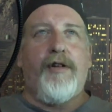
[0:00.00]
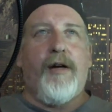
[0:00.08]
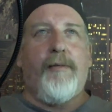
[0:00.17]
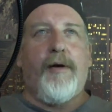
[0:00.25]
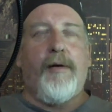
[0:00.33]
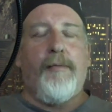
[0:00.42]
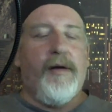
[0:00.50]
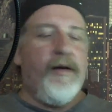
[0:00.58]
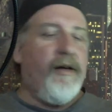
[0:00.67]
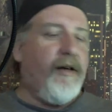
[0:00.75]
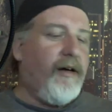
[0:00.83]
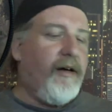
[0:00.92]
I'm going to
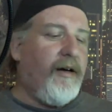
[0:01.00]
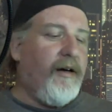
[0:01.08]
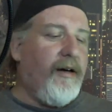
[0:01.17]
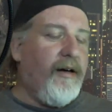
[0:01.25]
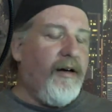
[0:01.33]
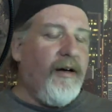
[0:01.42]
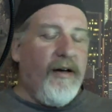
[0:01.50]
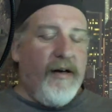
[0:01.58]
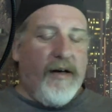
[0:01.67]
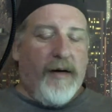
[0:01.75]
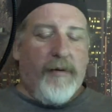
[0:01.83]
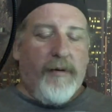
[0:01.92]
be
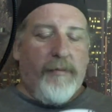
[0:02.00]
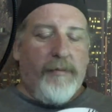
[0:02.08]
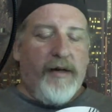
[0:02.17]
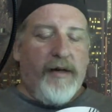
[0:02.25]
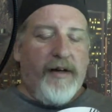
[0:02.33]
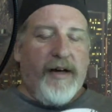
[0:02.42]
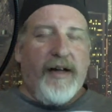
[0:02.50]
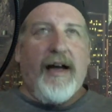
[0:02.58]
that